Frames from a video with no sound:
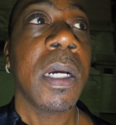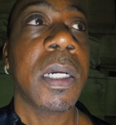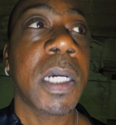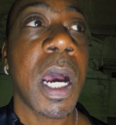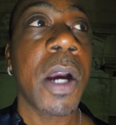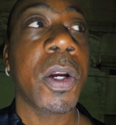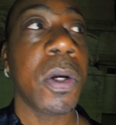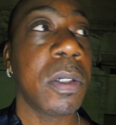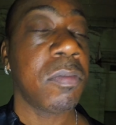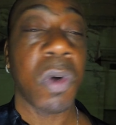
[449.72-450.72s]

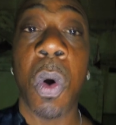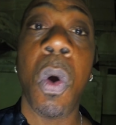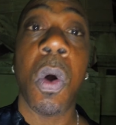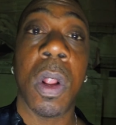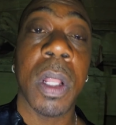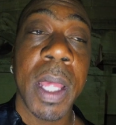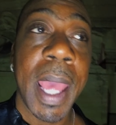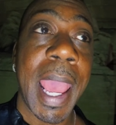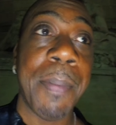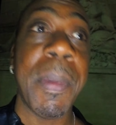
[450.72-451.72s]
conquer all
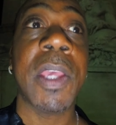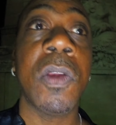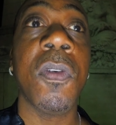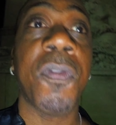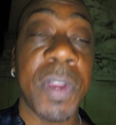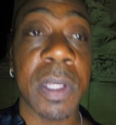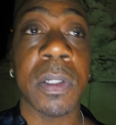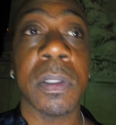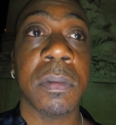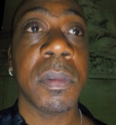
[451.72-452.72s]
and make you
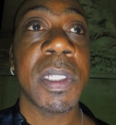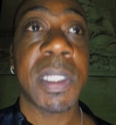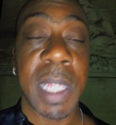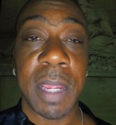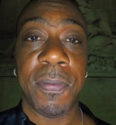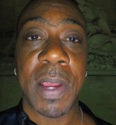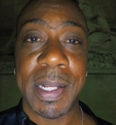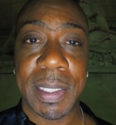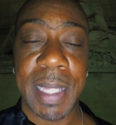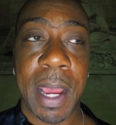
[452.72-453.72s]
feel safe
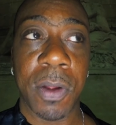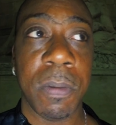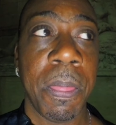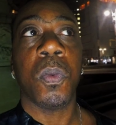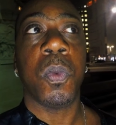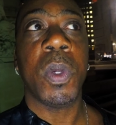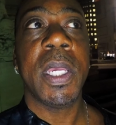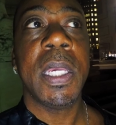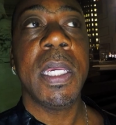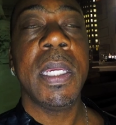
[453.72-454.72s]
and sound.
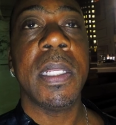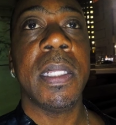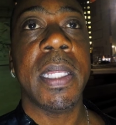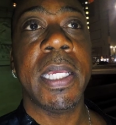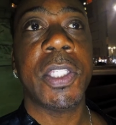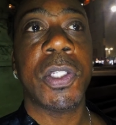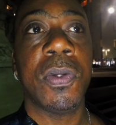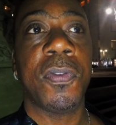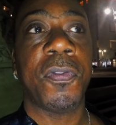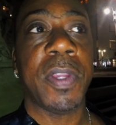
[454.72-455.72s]
We need
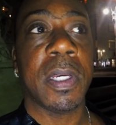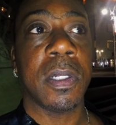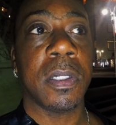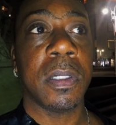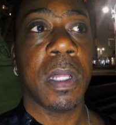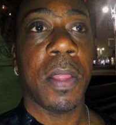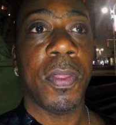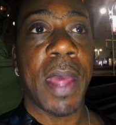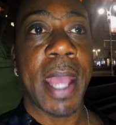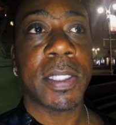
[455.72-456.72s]
to feel
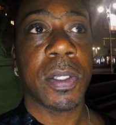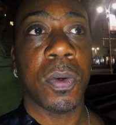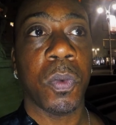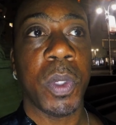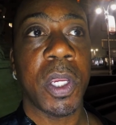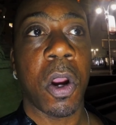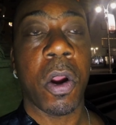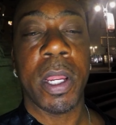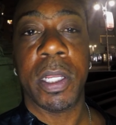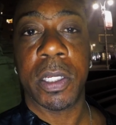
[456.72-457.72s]
that we
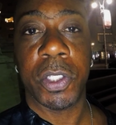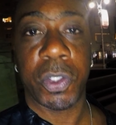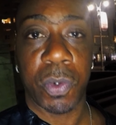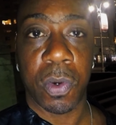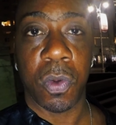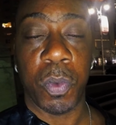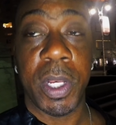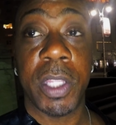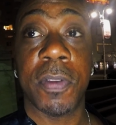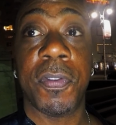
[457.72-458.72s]
are in control. We
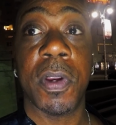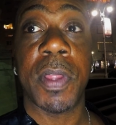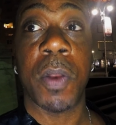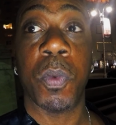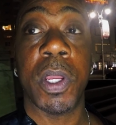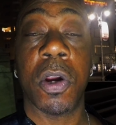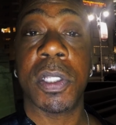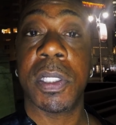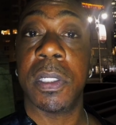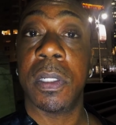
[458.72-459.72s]
need to feel that we are
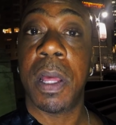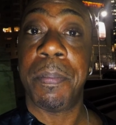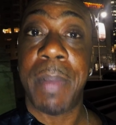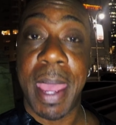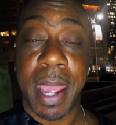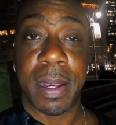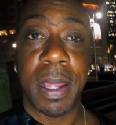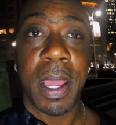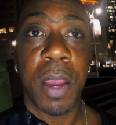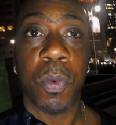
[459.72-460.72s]
still a man.
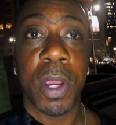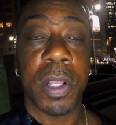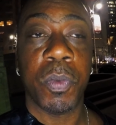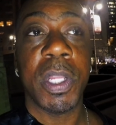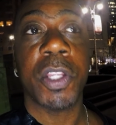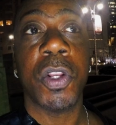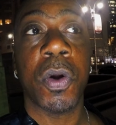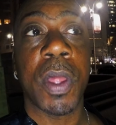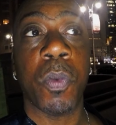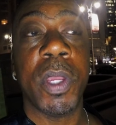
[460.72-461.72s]
We need to
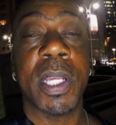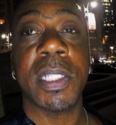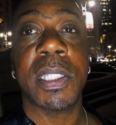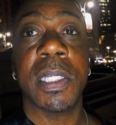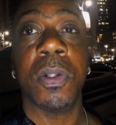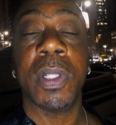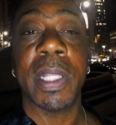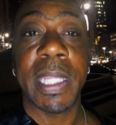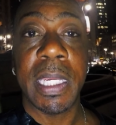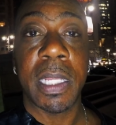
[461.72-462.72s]
know that we can still
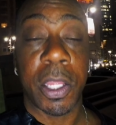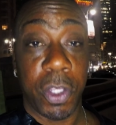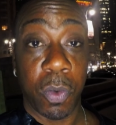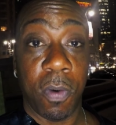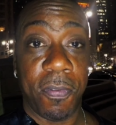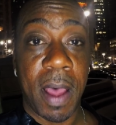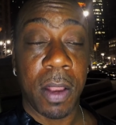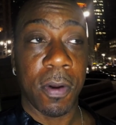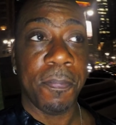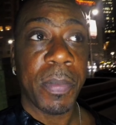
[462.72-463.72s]
lead and you will
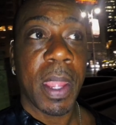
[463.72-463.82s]
follow.